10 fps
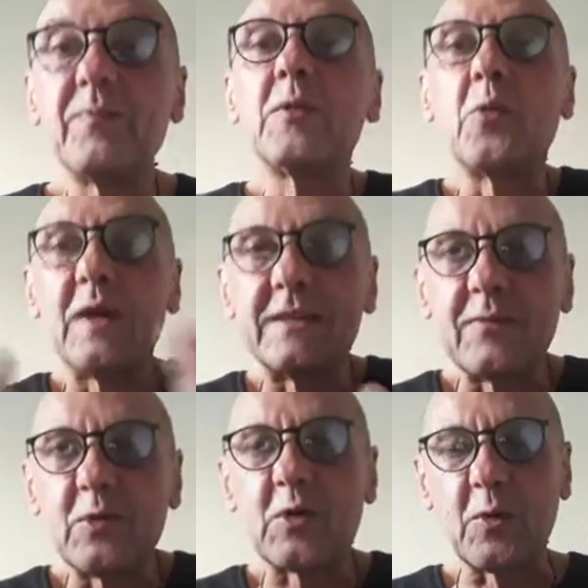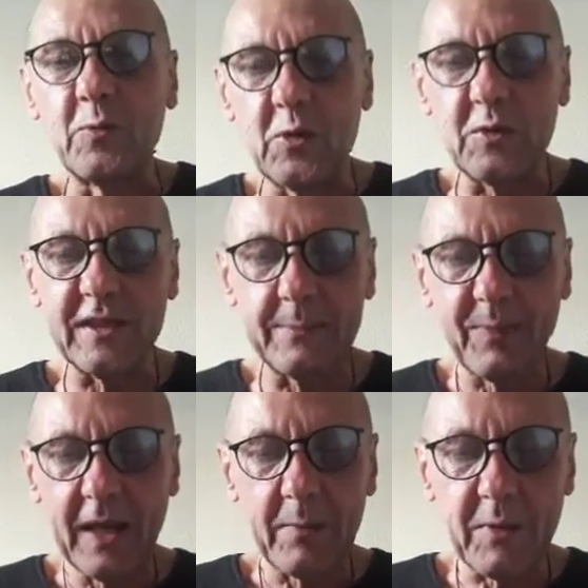rest of the community.
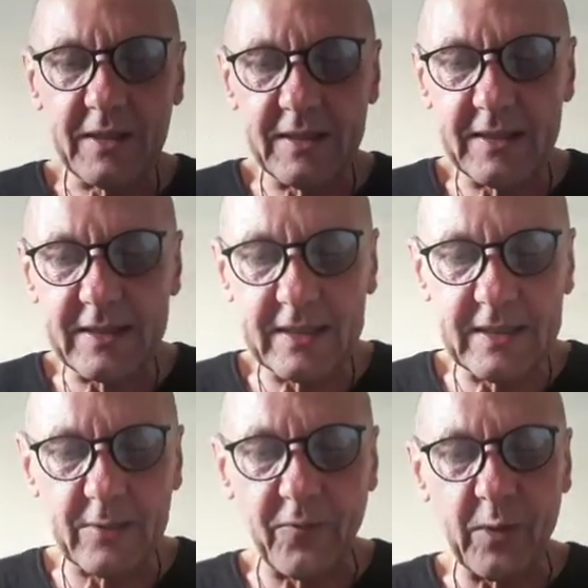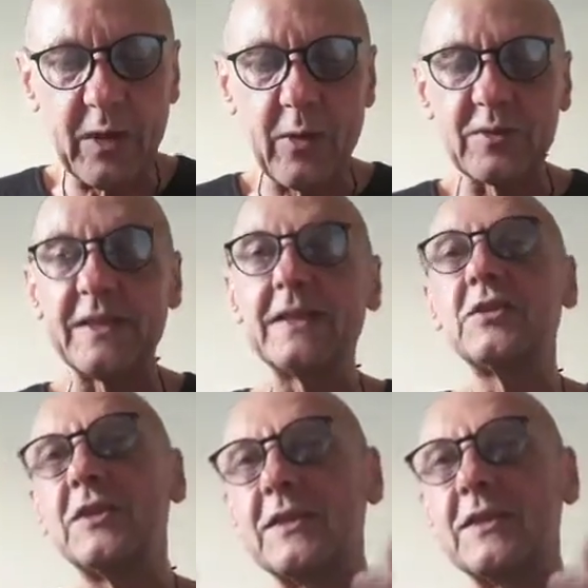But it is a very close energy. It